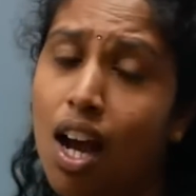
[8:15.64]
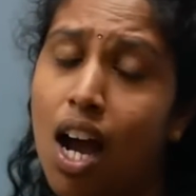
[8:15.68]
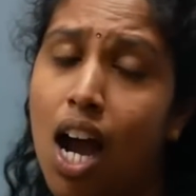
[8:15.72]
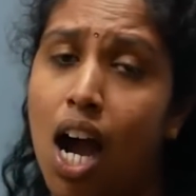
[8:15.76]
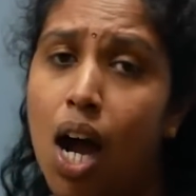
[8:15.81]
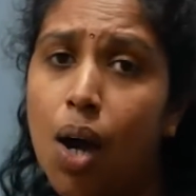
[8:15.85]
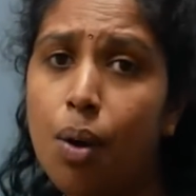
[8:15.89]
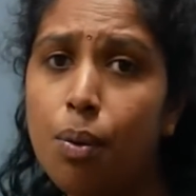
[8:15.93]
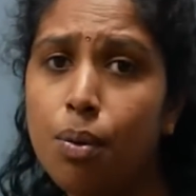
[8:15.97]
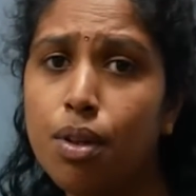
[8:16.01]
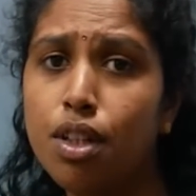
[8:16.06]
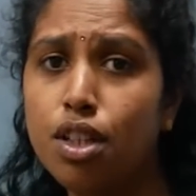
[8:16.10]

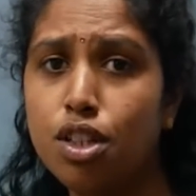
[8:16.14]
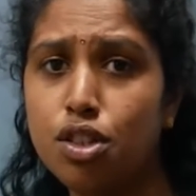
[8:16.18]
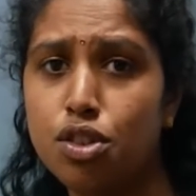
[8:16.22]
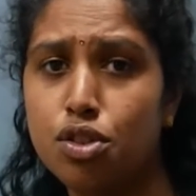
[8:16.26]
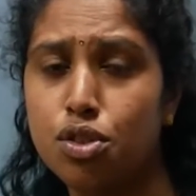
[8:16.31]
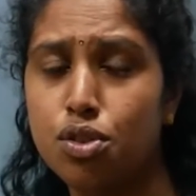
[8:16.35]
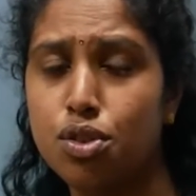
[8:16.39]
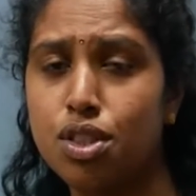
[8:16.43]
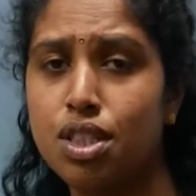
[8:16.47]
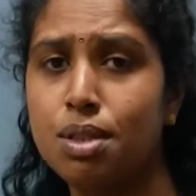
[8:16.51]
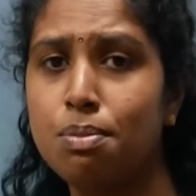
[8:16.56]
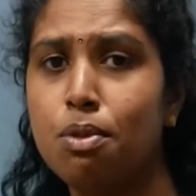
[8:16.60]
how will you
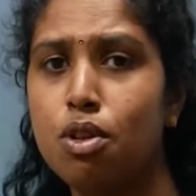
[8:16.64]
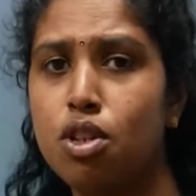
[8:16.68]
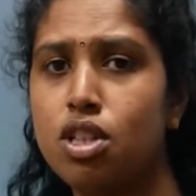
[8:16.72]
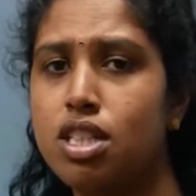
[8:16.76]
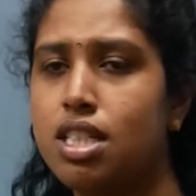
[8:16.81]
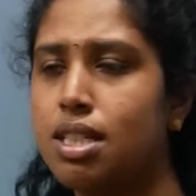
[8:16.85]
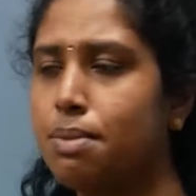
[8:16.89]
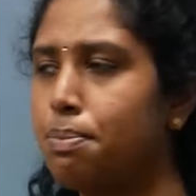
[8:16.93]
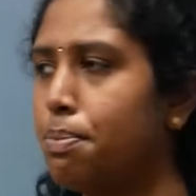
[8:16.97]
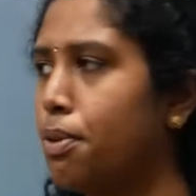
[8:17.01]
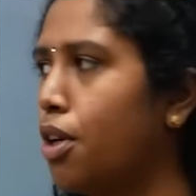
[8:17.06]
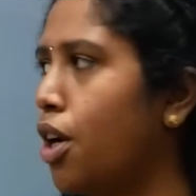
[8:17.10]
choose the
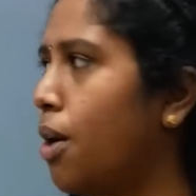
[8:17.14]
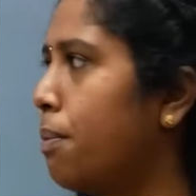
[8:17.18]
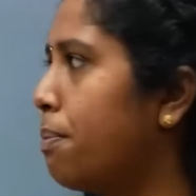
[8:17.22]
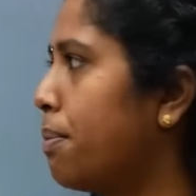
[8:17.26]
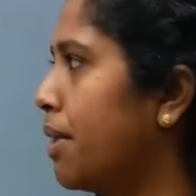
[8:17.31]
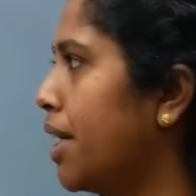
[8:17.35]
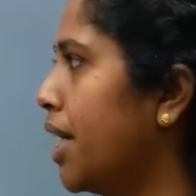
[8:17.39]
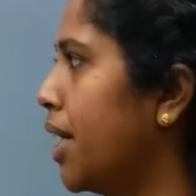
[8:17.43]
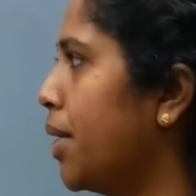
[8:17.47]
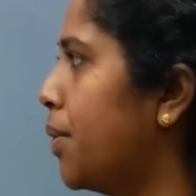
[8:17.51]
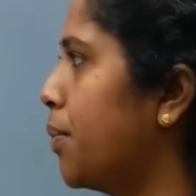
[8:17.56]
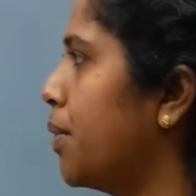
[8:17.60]
most
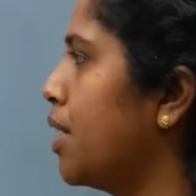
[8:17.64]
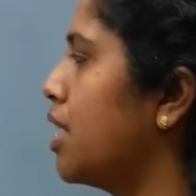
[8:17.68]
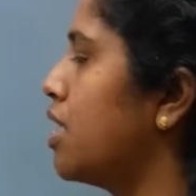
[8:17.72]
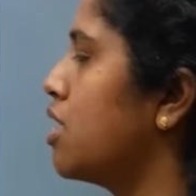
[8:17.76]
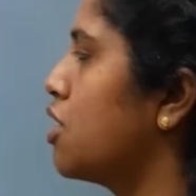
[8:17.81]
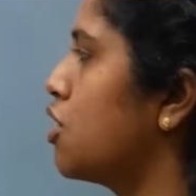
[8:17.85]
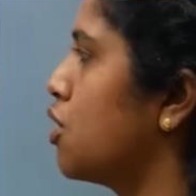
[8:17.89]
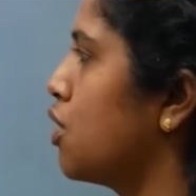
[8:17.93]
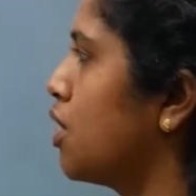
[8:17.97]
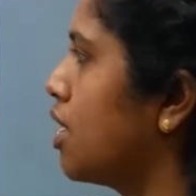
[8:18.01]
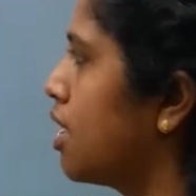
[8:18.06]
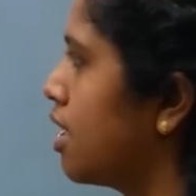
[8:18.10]
appropriate word?
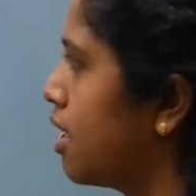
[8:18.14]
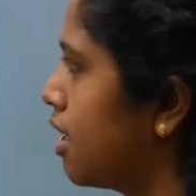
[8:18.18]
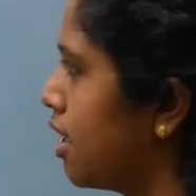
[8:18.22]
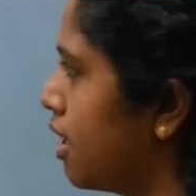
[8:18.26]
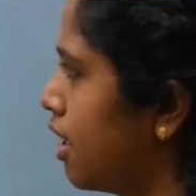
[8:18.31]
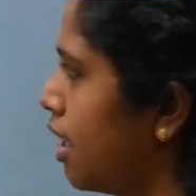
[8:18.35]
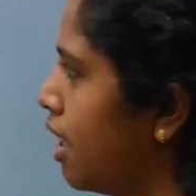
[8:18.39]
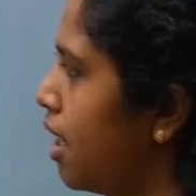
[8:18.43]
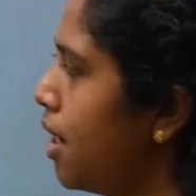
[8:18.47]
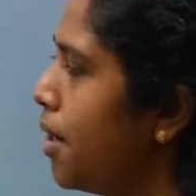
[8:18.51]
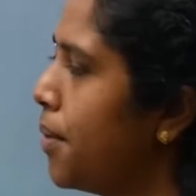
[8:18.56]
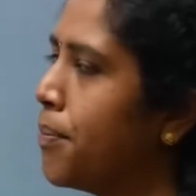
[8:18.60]
So
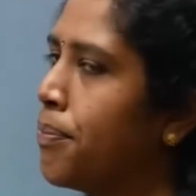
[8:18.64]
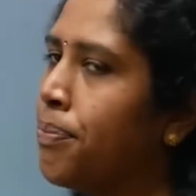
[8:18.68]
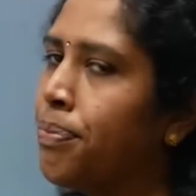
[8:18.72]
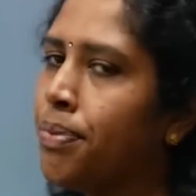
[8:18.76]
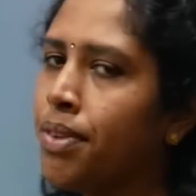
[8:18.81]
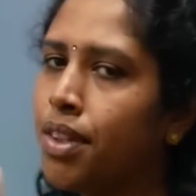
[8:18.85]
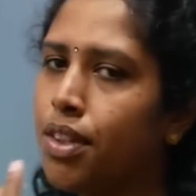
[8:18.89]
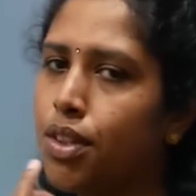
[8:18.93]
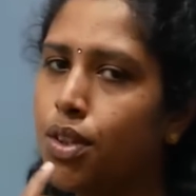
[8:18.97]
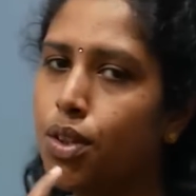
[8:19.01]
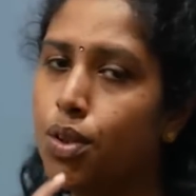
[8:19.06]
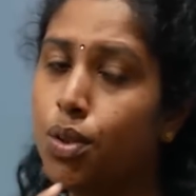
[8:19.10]
here
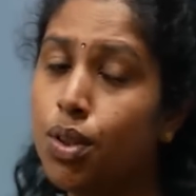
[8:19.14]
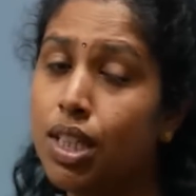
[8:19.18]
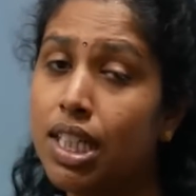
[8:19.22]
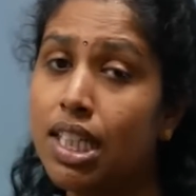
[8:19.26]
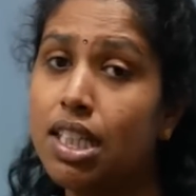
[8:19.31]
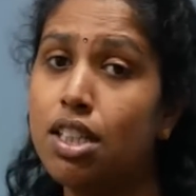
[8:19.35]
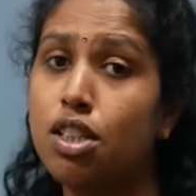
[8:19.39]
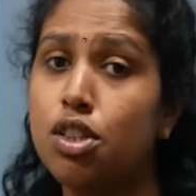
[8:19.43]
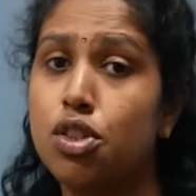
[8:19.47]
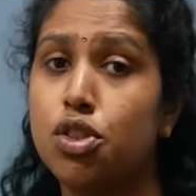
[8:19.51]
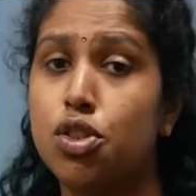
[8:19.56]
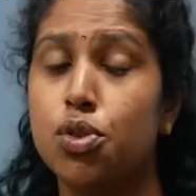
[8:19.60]
you need
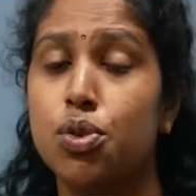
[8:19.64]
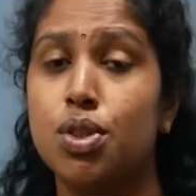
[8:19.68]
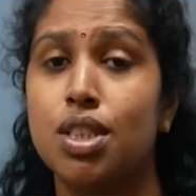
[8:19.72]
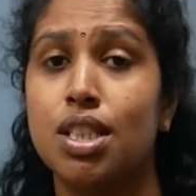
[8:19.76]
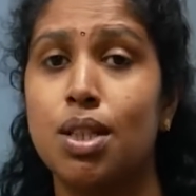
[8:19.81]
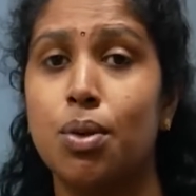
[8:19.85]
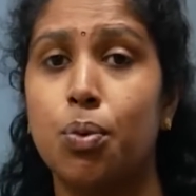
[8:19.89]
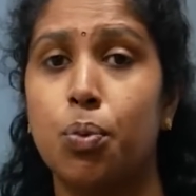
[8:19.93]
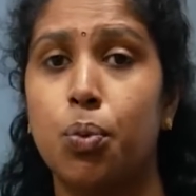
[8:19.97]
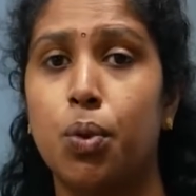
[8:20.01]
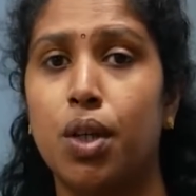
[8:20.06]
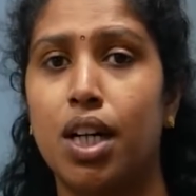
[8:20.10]
to choose
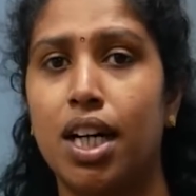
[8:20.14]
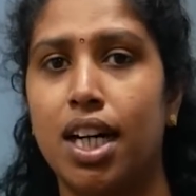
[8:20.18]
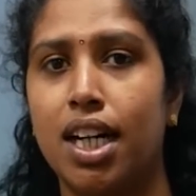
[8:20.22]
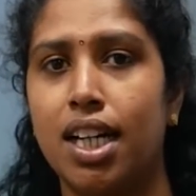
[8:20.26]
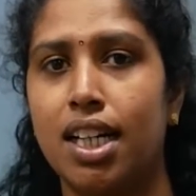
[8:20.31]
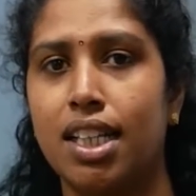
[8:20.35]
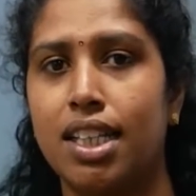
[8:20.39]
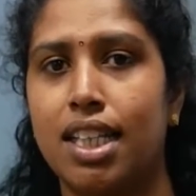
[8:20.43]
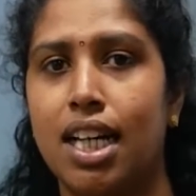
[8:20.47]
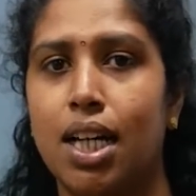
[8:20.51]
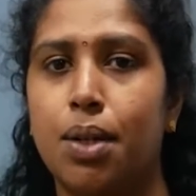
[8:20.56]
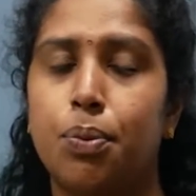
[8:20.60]
the
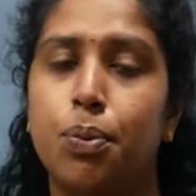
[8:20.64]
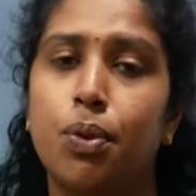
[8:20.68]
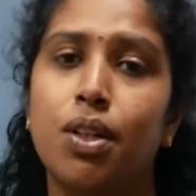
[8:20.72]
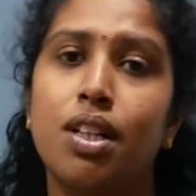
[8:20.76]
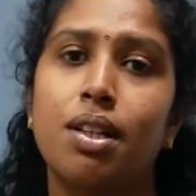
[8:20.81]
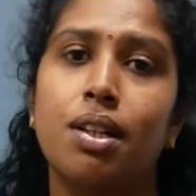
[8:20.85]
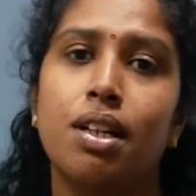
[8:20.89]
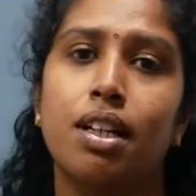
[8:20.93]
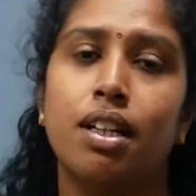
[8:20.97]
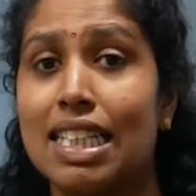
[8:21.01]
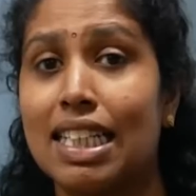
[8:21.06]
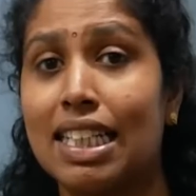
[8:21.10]
word that
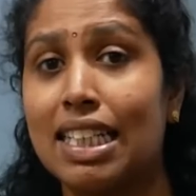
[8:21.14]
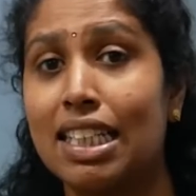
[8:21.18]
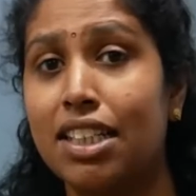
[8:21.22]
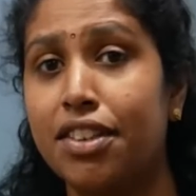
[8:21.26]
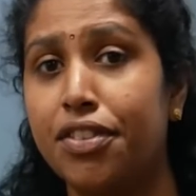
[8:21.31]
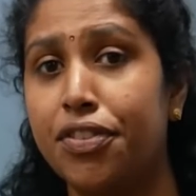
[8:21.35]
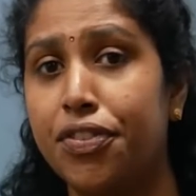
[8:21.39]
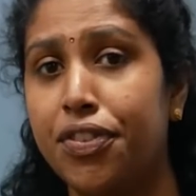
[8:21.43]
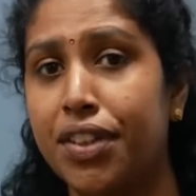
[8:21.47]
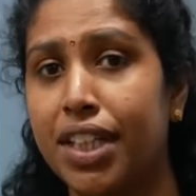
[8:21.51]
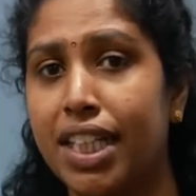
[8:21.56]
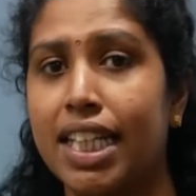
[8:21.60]
will
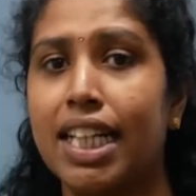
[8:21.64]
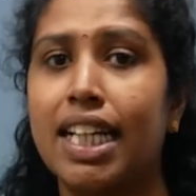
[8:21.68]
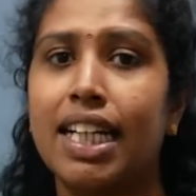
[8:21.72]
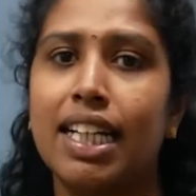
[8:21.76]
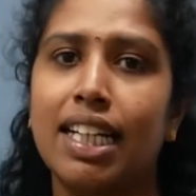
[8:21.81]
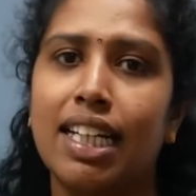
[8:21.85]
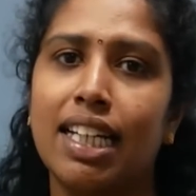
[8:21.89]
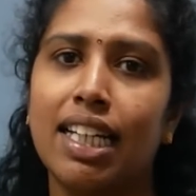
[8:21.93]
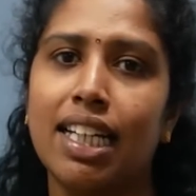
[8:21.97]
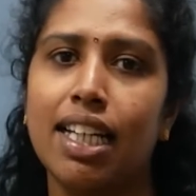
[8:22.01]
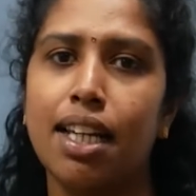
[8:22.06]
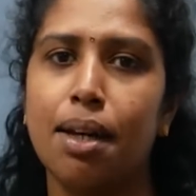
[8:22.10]

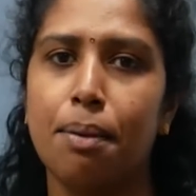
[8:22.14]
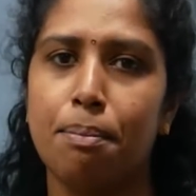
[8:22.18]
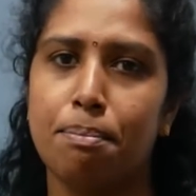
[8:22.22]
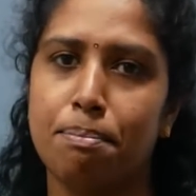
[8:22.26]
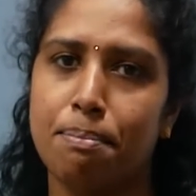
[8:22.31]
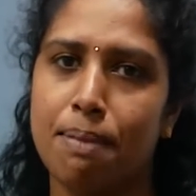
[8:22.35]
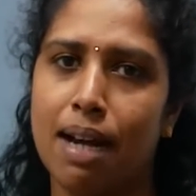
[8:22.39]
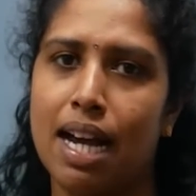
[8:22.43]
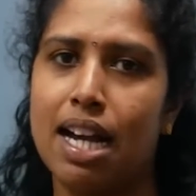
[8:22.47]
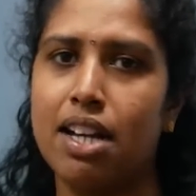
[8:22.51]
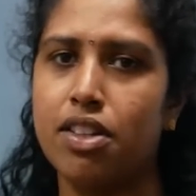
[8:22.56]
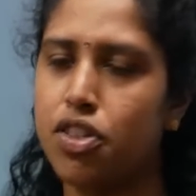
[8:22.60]
significantly
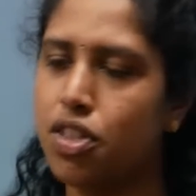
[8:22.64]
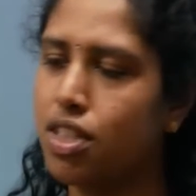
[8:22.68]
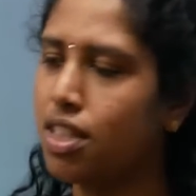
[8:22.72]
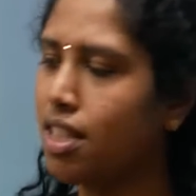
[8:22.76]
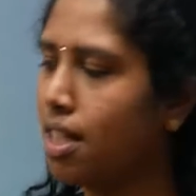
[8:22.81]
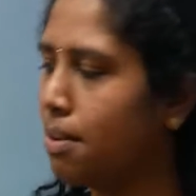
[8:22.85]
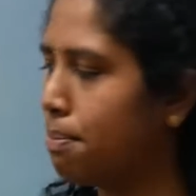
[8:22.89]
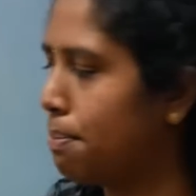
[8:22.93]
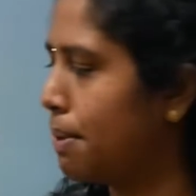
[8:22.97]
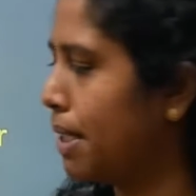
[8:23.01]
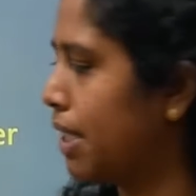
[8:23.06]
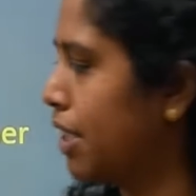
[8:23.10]
match in
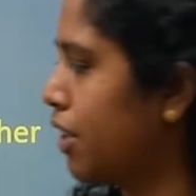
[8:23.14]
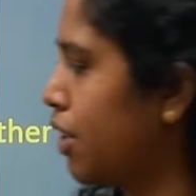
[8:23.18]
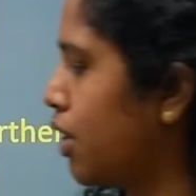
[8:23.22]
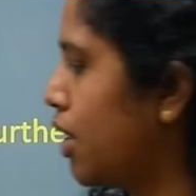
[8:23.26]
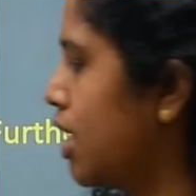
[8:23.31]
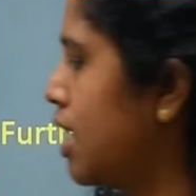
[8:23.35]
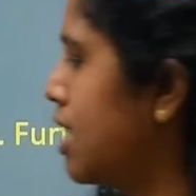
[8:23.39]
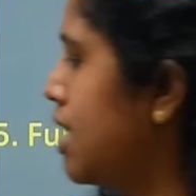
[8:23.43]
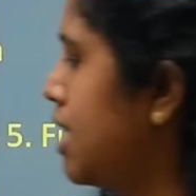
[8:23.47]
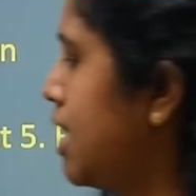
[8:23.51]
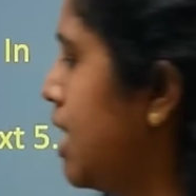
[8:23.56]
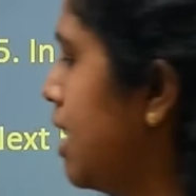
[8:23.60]
that
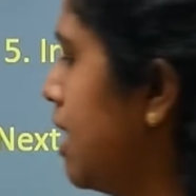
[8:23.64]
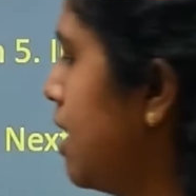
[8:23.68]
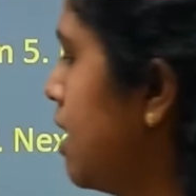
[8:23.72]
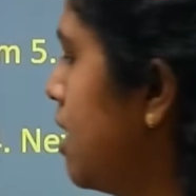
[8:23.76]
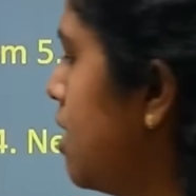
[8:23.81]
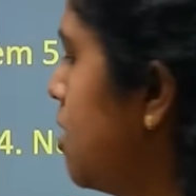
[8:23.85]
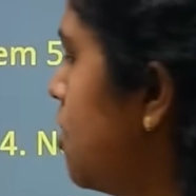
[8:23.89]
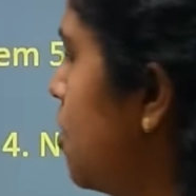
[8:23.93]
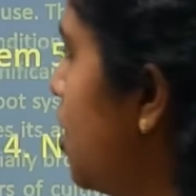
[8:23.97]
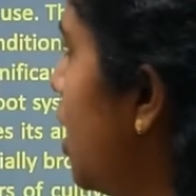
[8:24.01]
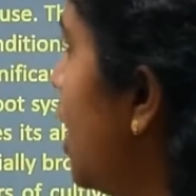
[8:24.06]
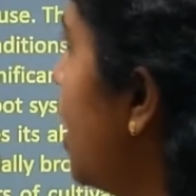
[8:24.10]
particular
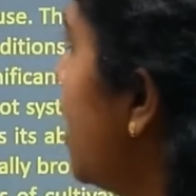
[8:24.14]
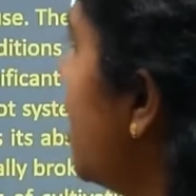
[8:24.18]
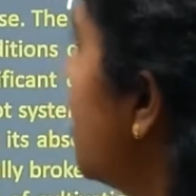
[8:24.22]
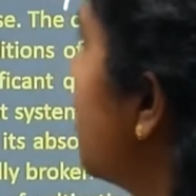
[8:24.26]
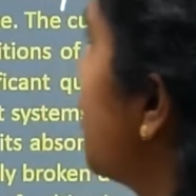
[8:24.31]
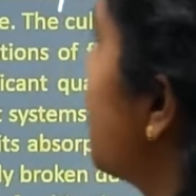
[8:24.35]
sentence, right?